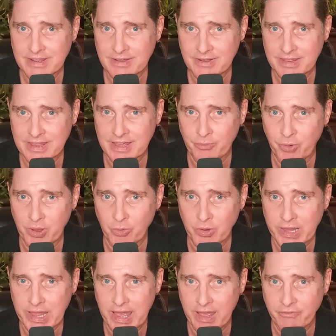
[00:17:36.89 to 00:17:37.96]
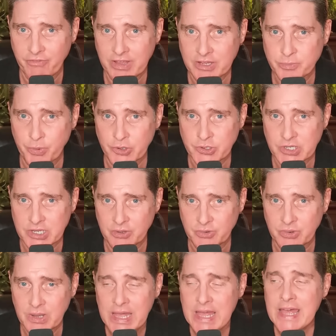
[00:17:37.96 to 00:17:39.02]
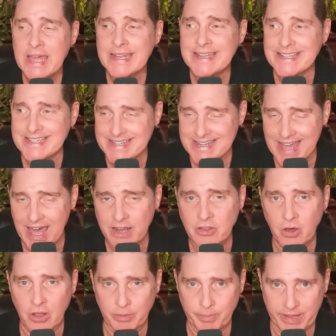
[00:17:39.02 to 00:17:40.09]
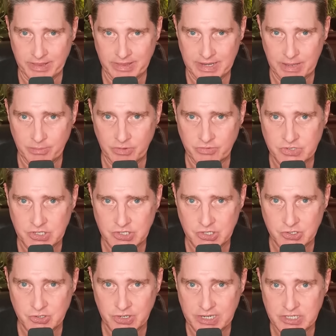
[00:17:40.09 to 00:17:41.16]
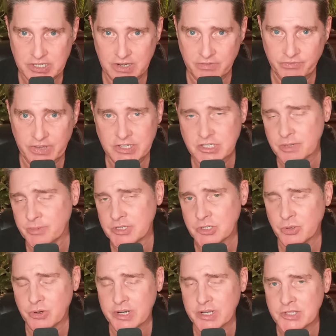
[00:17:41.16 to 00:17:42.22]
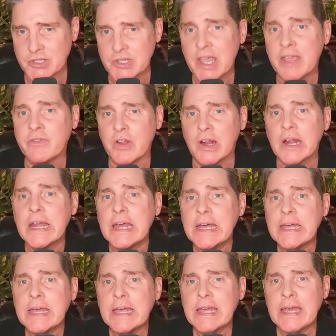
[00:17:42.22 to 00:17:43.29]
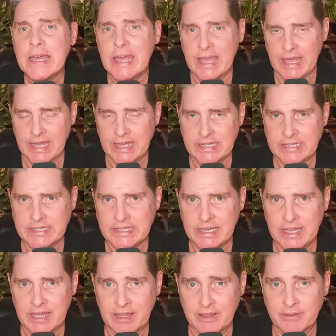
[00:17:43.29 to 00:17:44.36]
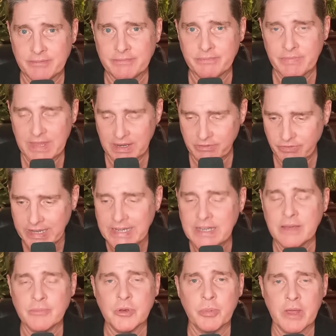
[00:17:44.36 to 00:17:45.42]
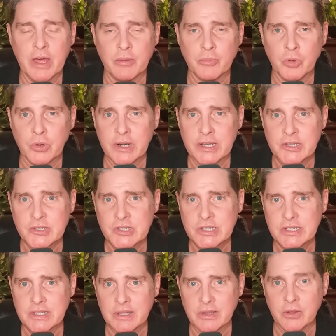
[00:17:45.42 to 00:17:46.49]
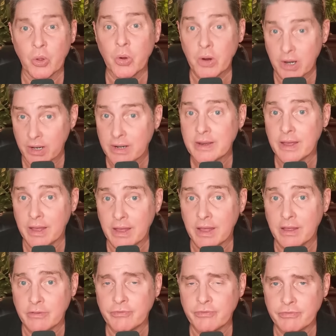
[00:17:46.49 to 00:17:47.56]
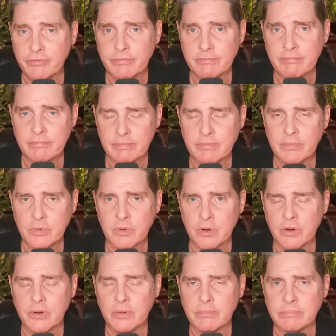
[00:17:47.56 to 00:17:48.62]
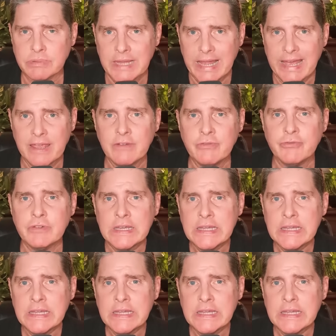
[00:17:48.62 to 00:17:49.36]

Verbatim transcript: That we will have each person who does not call upon the name of Jesus Christ, confess Him as Lord and Savior, and uh, yeah. um, invite Him to become Lord and Lord of your life